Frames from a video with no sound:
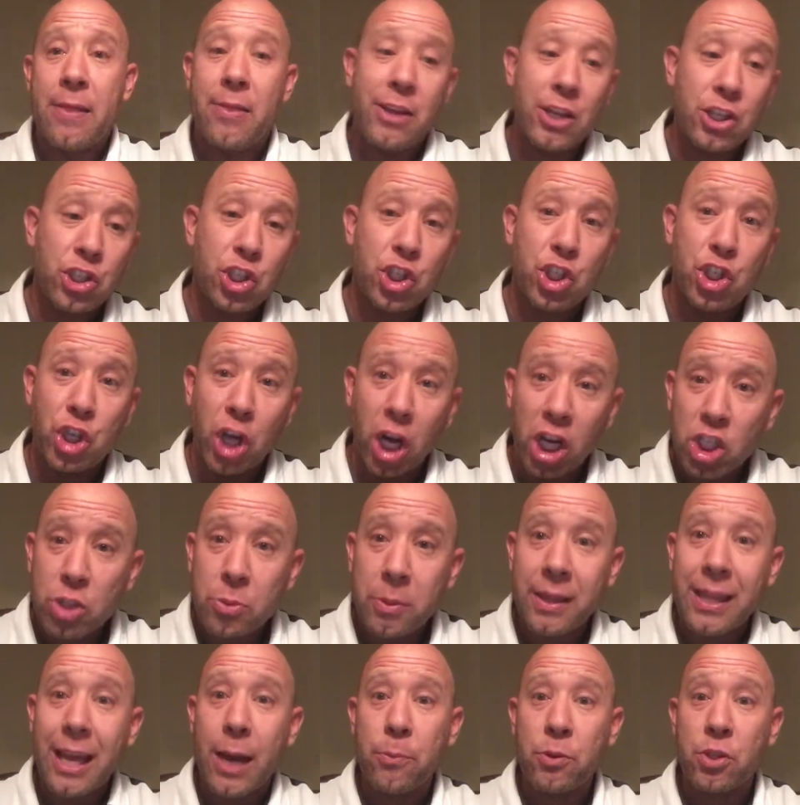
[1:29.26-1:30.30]
this
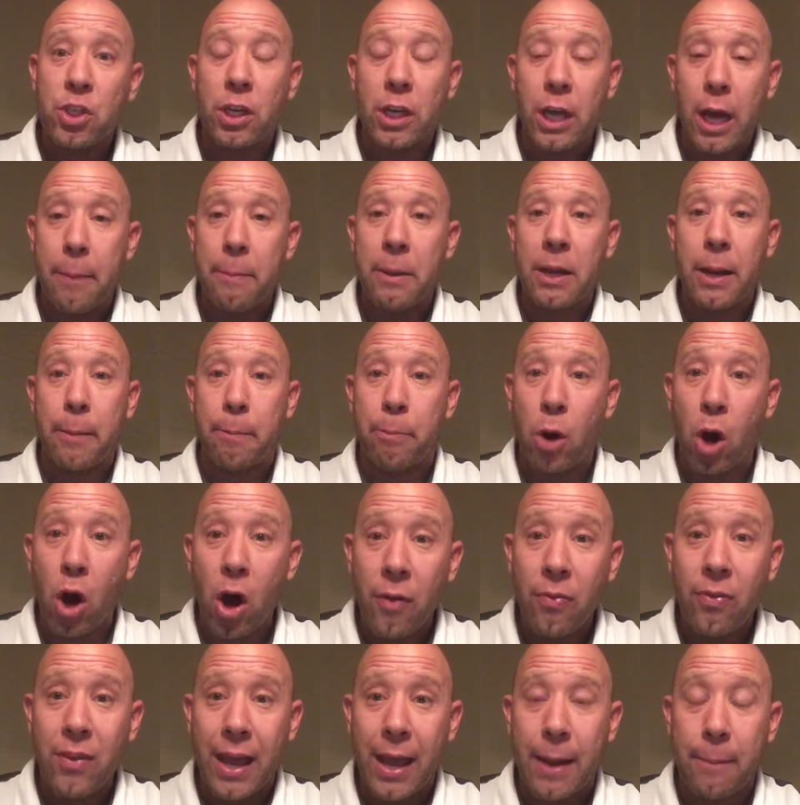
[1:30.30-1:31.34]
judgment that was coming
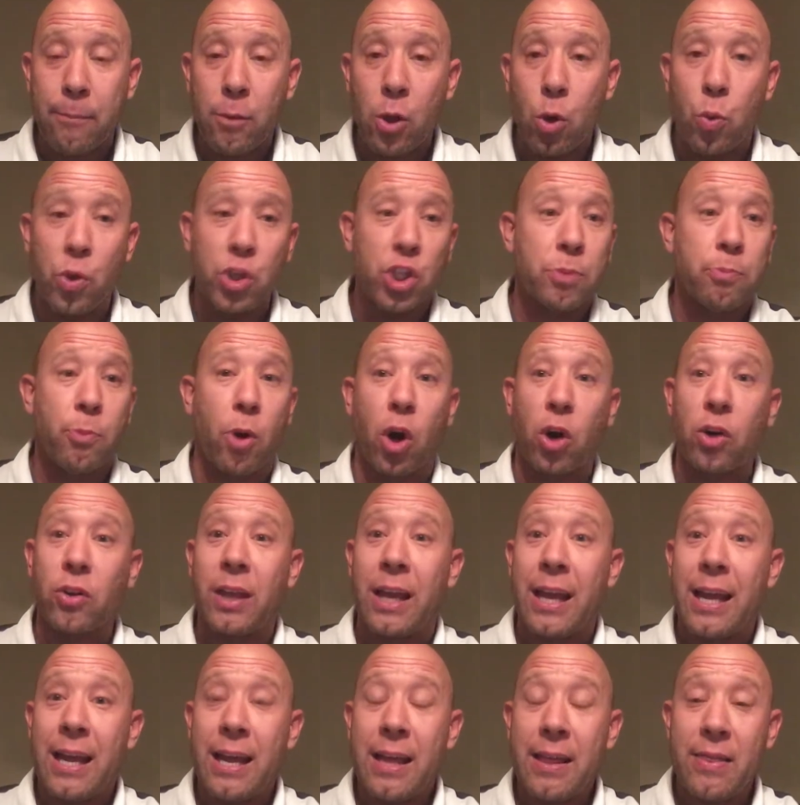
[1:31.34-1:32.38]
upon them, which
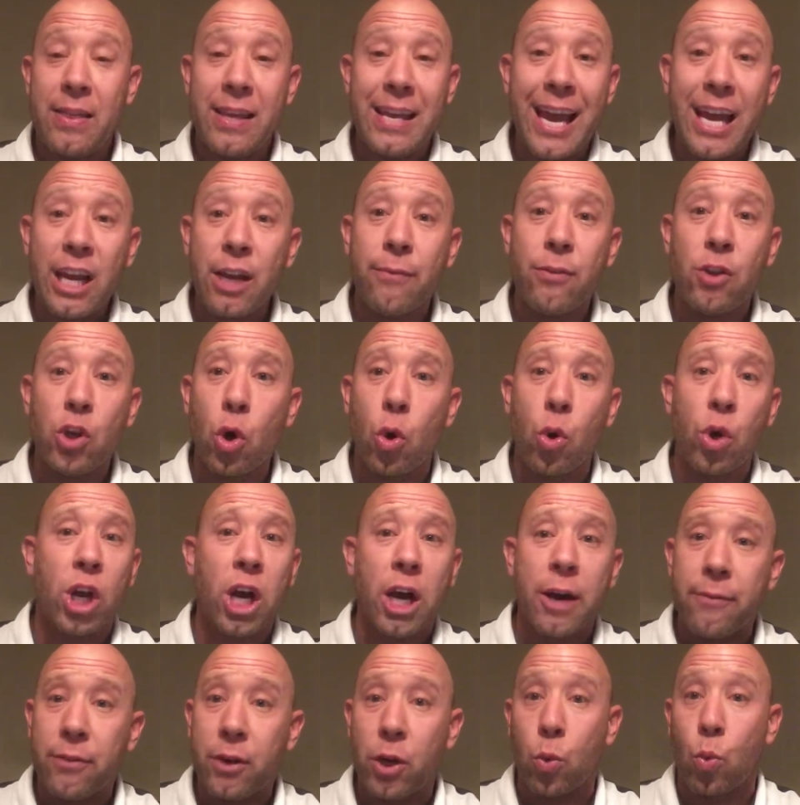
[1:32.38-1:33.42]
marked the end of the Old
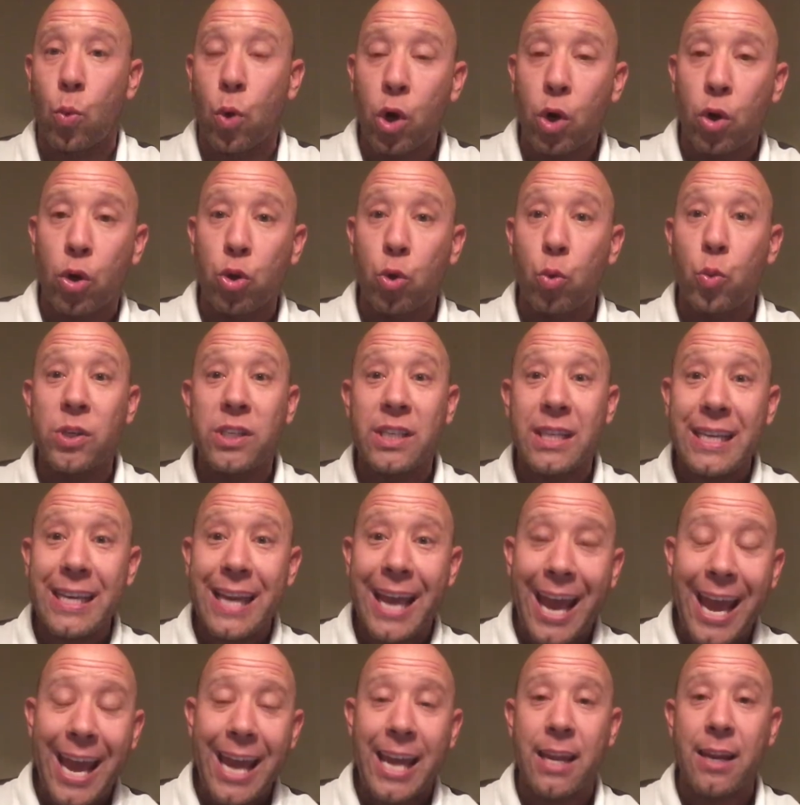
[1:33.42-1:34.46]
Covenant world, was
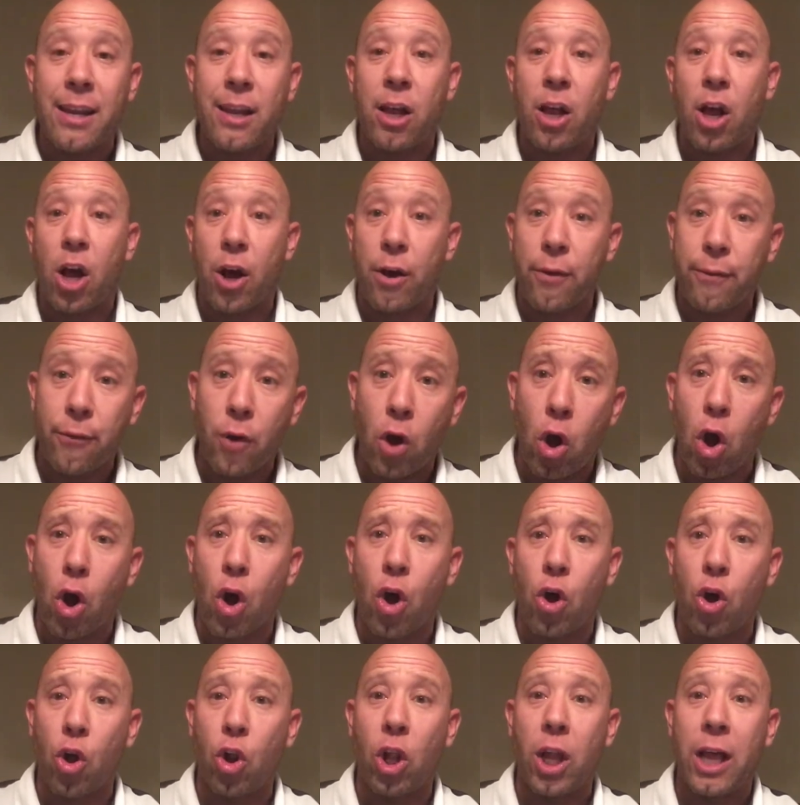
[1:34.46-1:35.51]
the end of
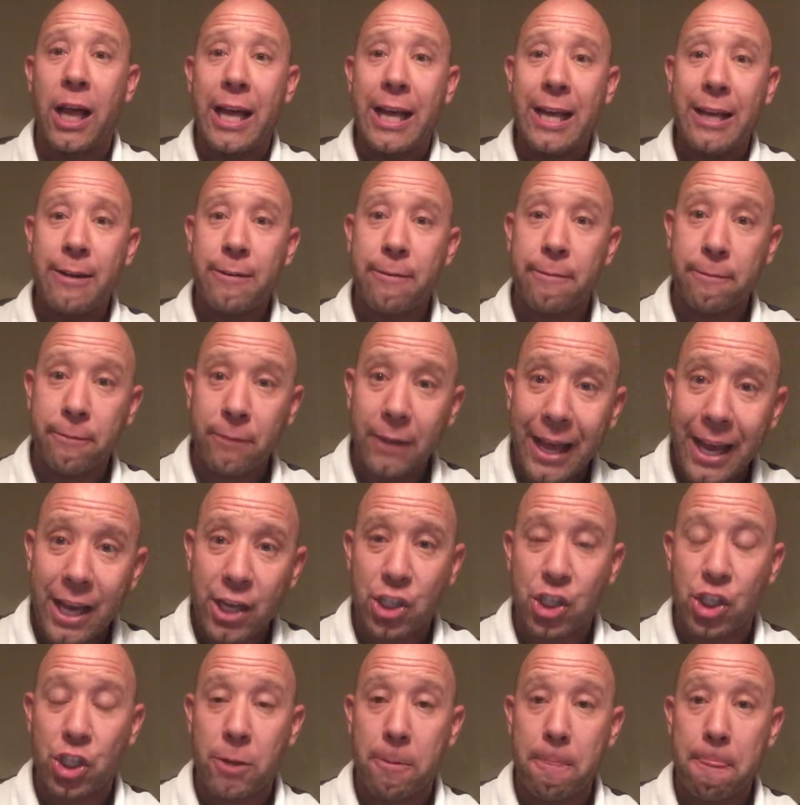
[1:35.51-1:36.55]
all
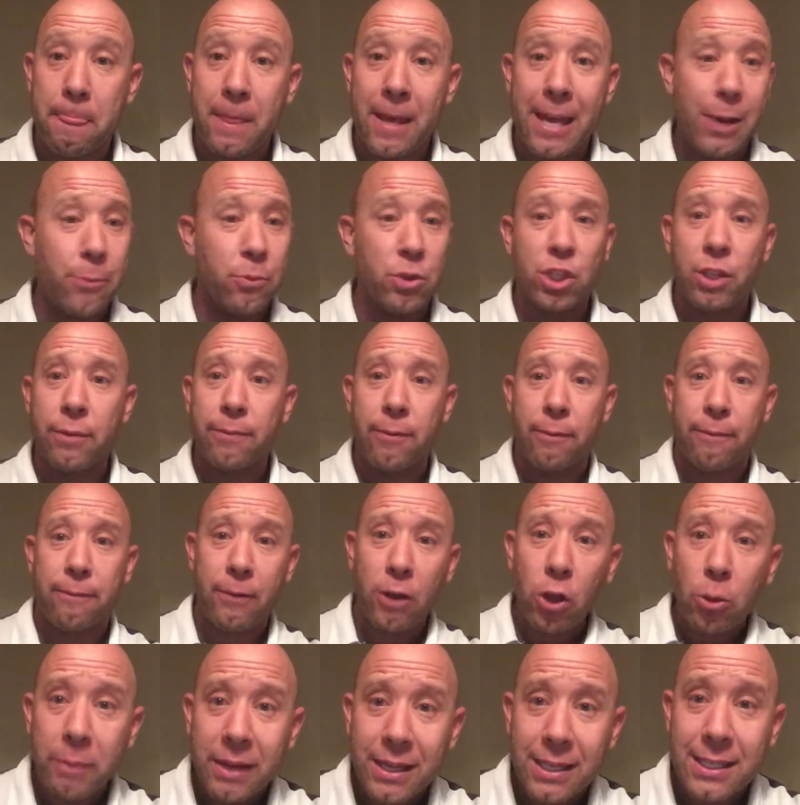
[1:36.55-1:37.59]
flesh. It was the
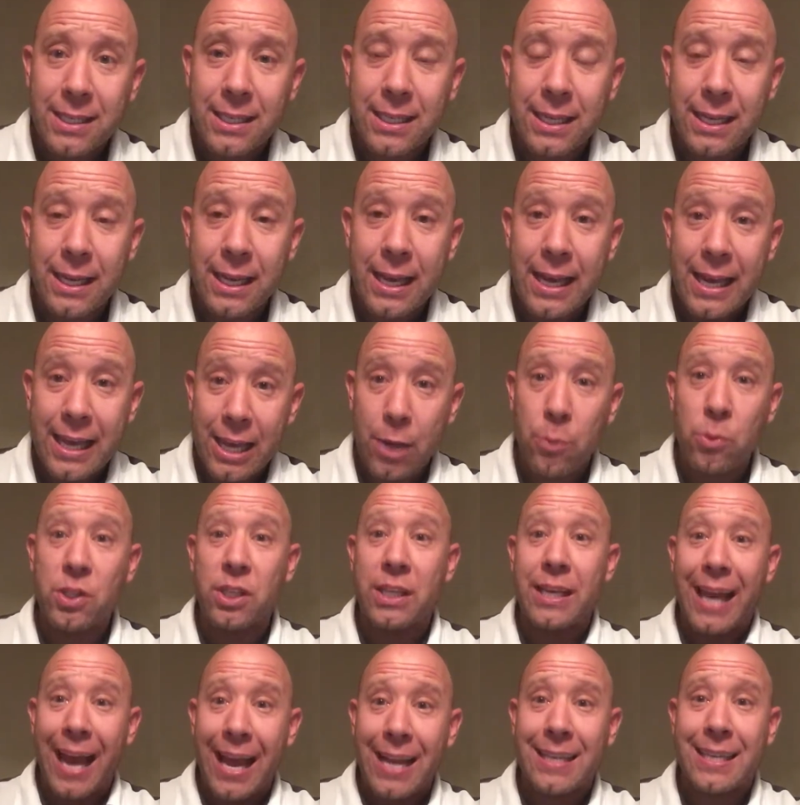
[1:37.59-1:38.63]
fulfillment, it
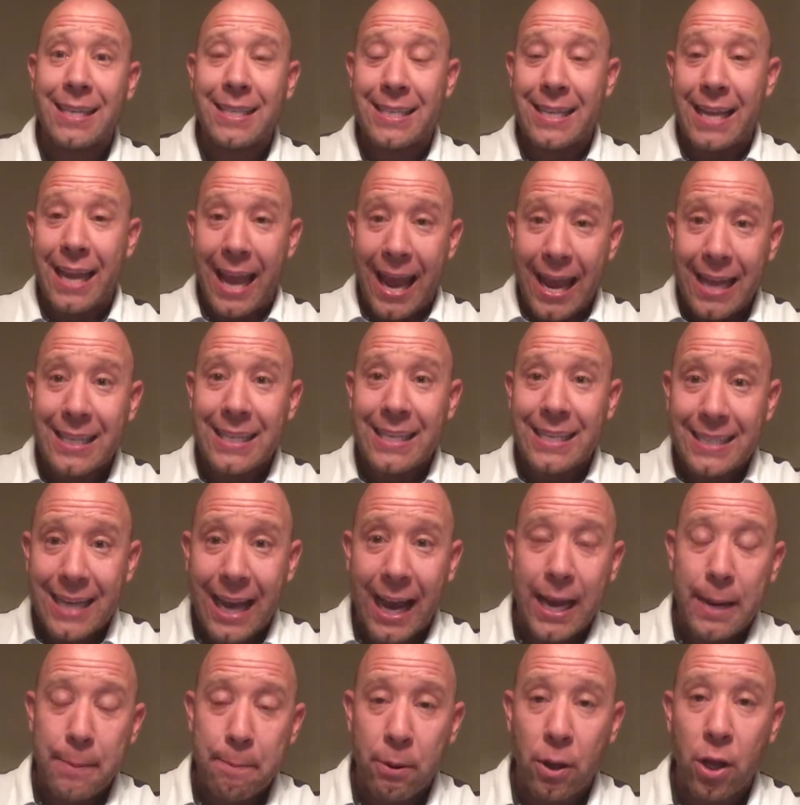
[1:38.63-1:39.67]
was the
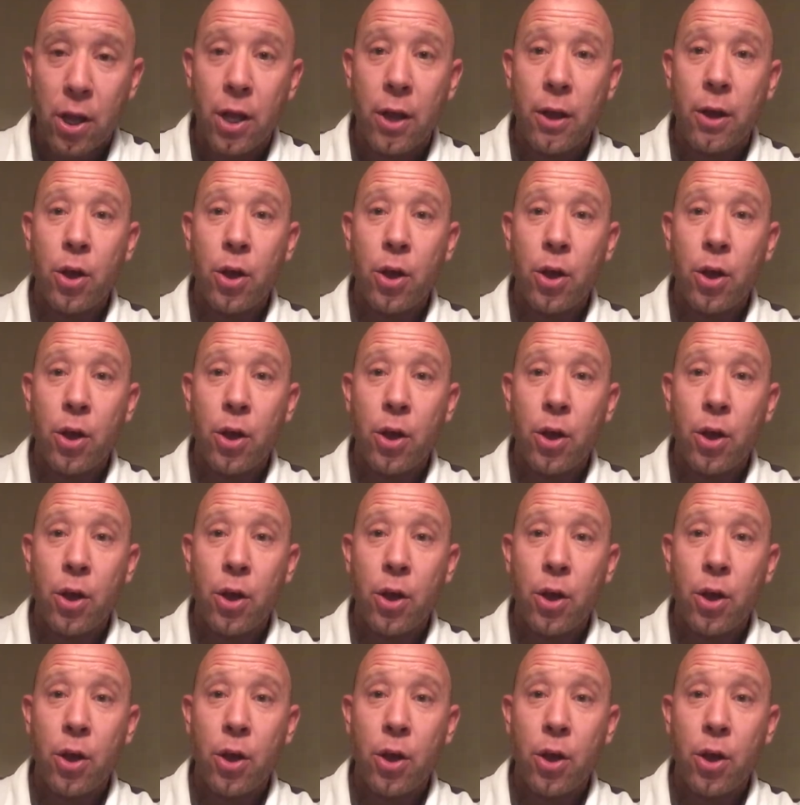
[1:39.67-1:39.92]
antitype